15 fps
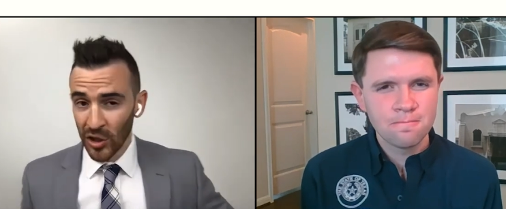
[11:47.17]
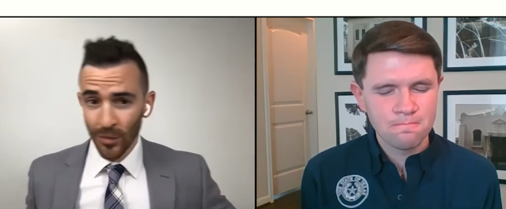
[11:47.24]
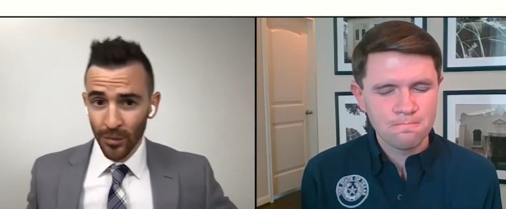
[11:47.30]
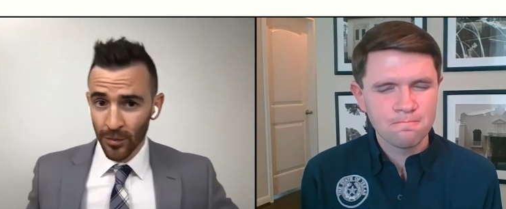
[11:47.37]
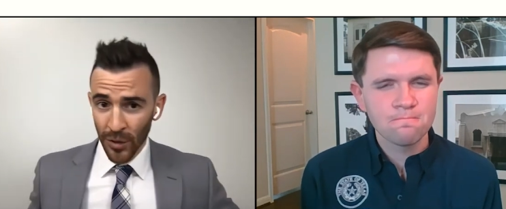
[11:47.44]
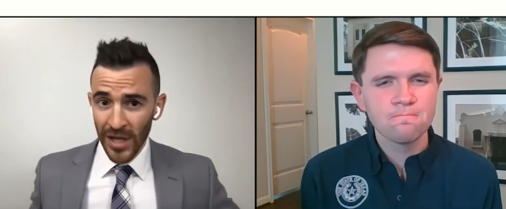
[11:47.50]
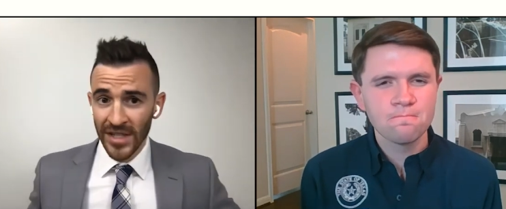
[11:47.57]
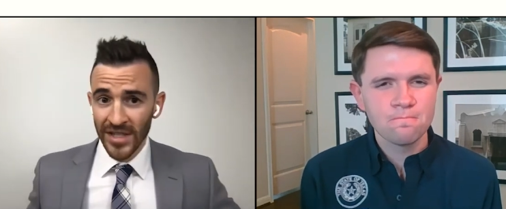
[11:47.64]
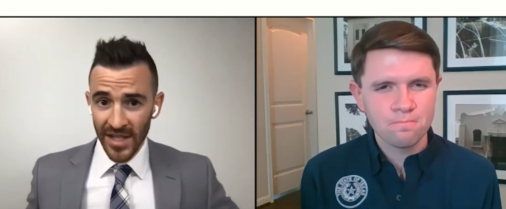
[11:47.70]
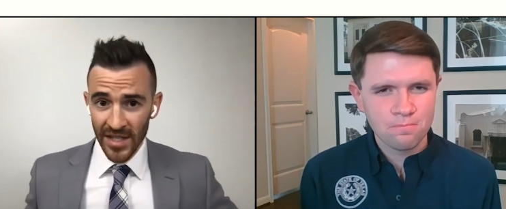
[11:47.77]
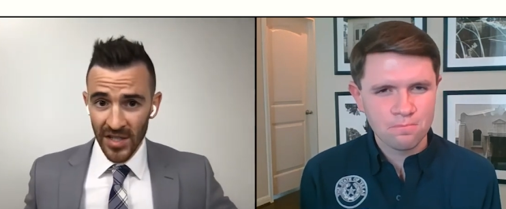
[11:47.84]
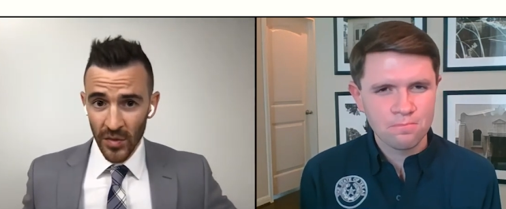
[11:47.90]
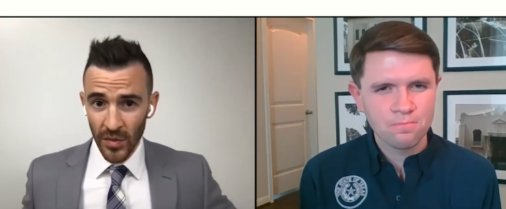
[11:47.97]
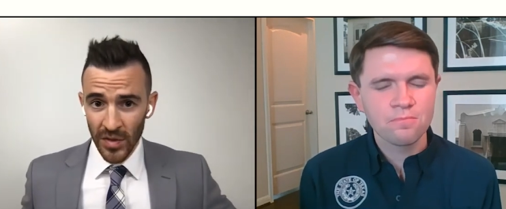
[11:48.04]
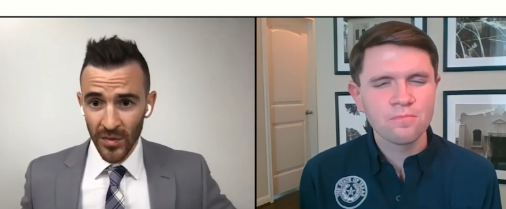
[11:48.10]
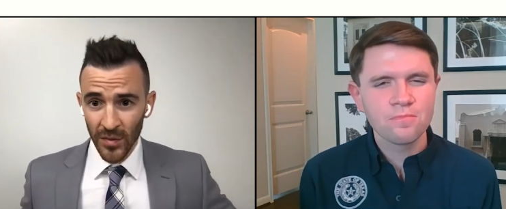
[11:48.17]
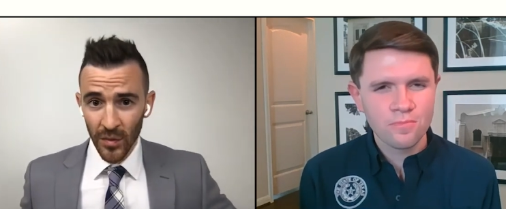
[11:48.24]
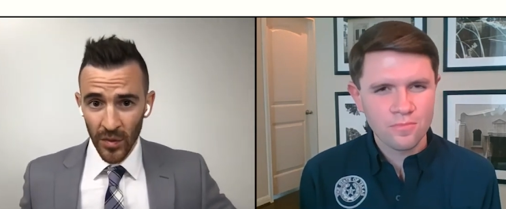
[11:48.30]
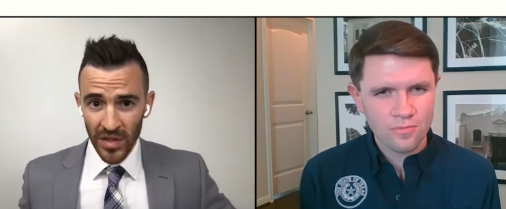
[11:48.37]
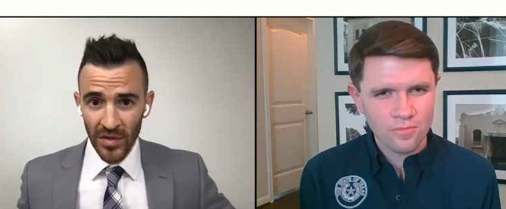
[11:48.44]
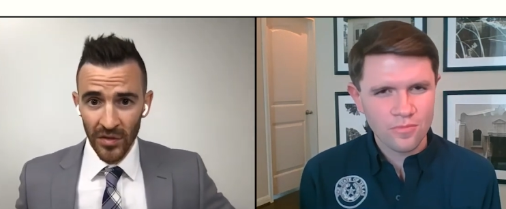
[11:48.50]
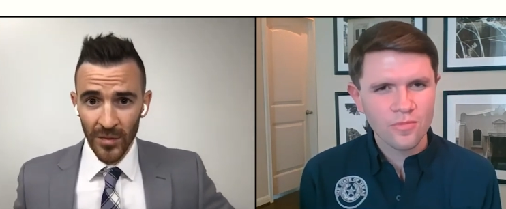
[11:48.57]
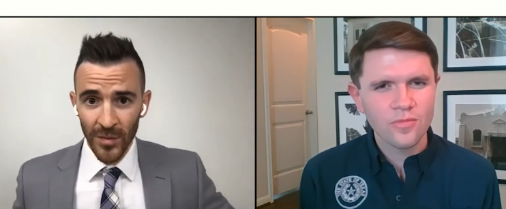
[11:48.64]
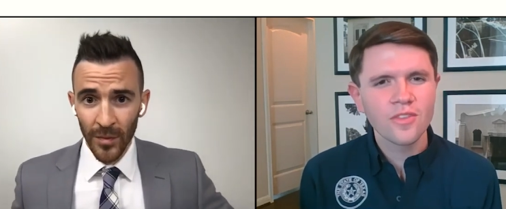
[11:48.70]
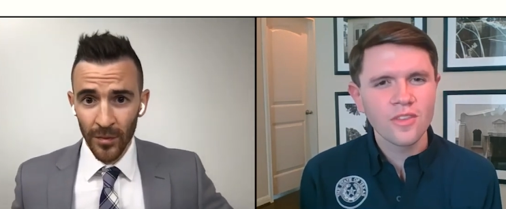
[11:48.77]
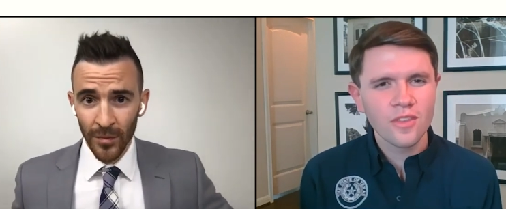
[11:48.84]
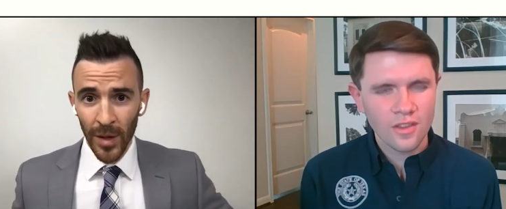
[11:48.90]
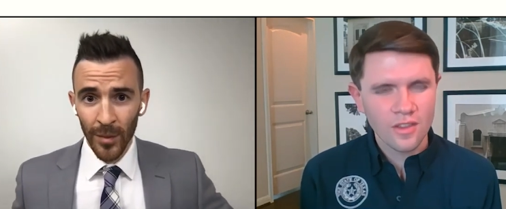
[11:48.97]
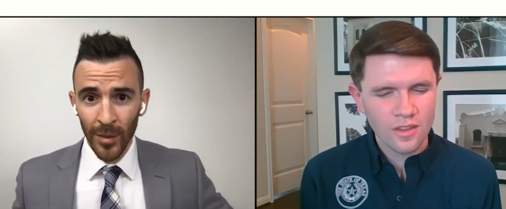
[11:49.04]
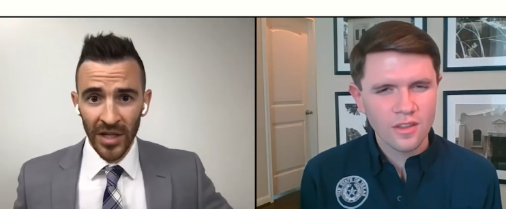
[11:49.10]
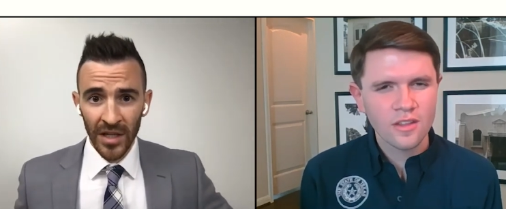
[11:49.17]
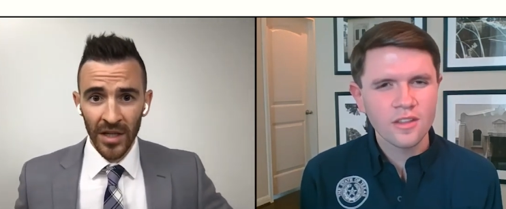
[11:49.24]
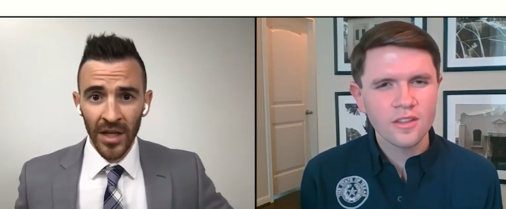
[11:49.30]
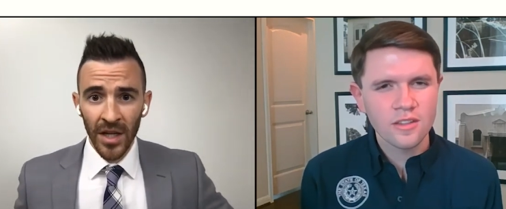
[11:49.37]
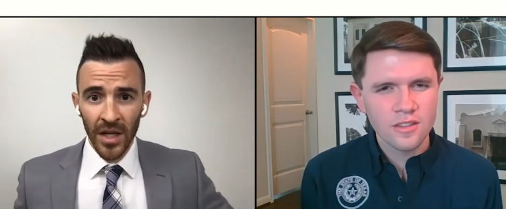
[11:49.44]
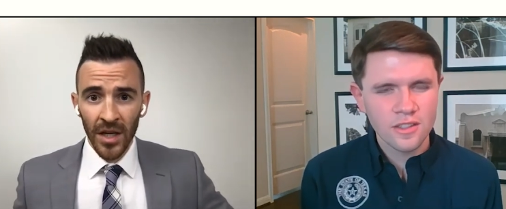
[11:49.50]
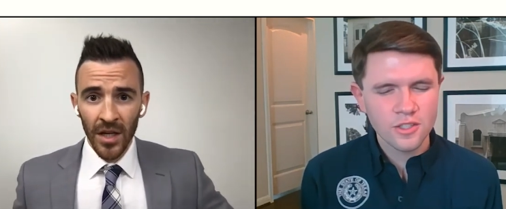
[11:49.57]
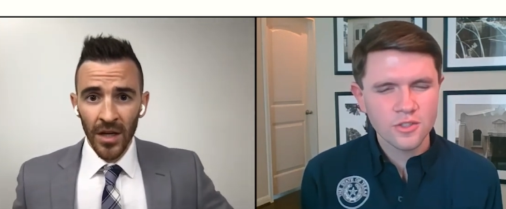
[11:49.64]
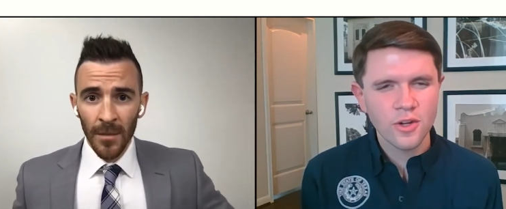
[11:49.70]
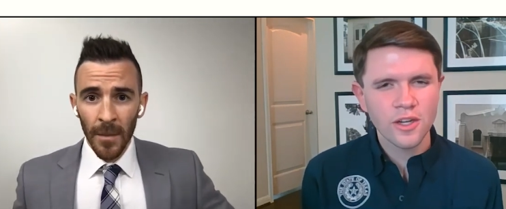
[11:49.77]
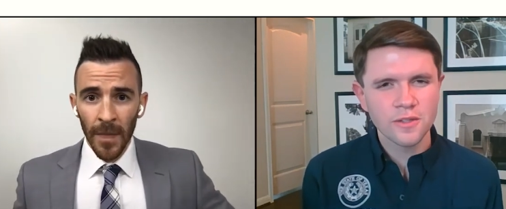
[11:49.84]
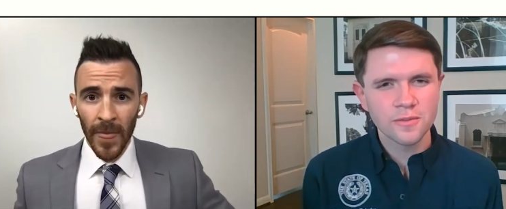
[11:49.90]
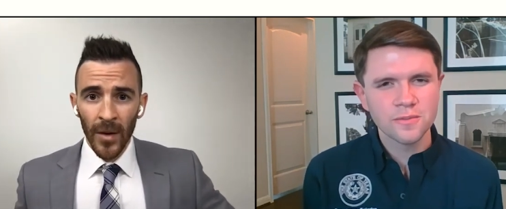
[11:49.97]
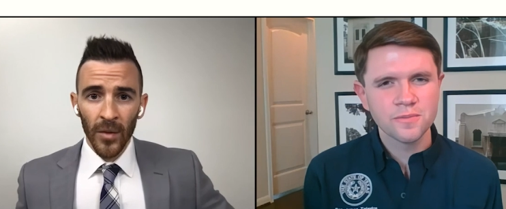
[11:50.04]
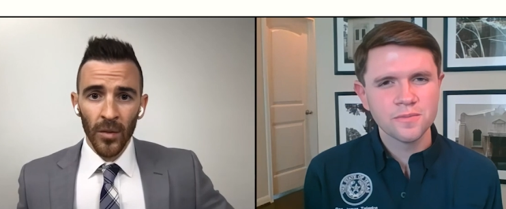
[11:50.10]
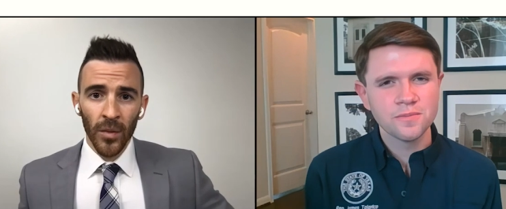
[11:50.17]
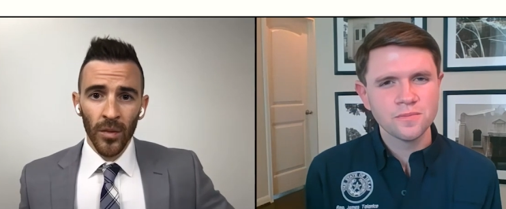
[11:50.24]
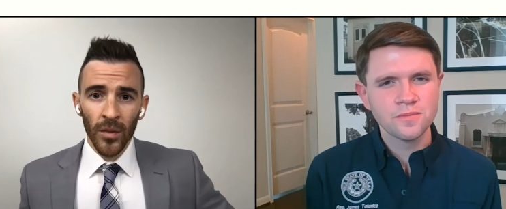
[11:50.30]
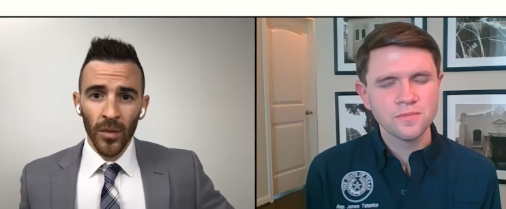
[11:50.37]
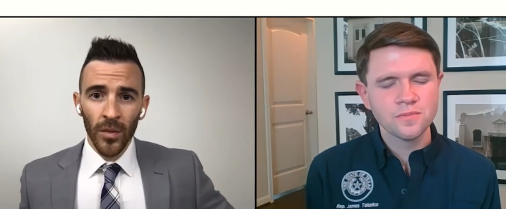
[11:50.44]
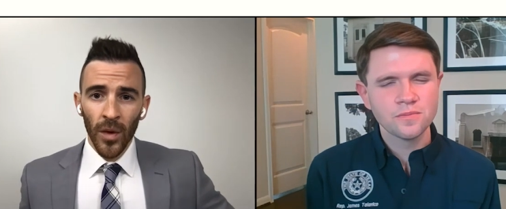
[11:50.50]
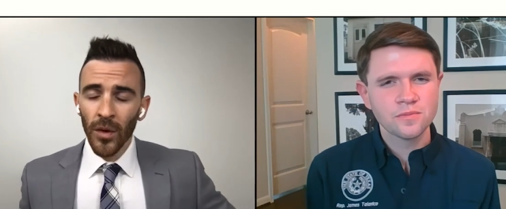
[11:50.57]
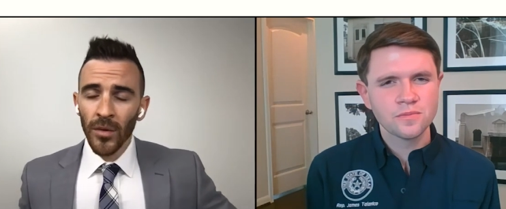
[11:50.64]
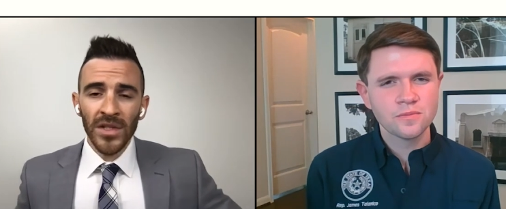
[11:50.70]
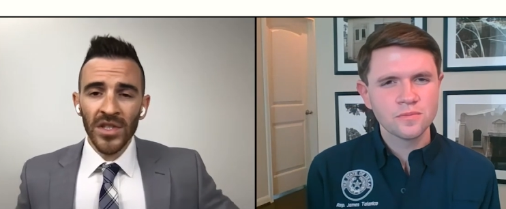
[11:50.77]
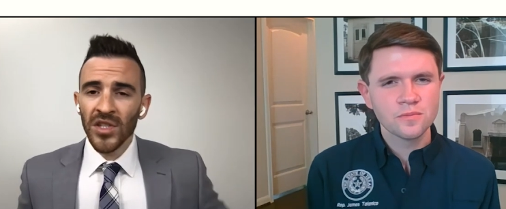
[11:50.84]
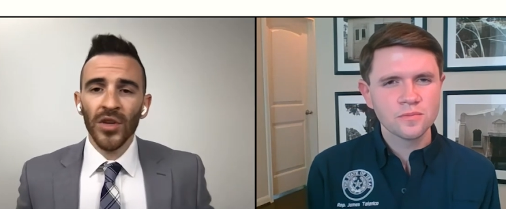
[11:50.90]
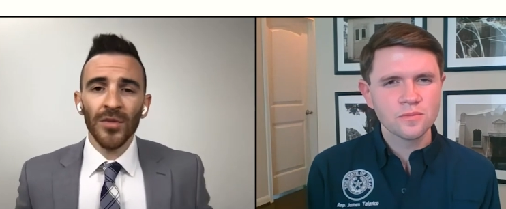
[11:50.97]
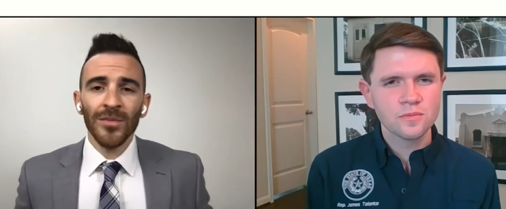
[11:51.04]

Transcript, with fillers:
Speaker 1: Your predecessor was was a Republican. Okay. What was your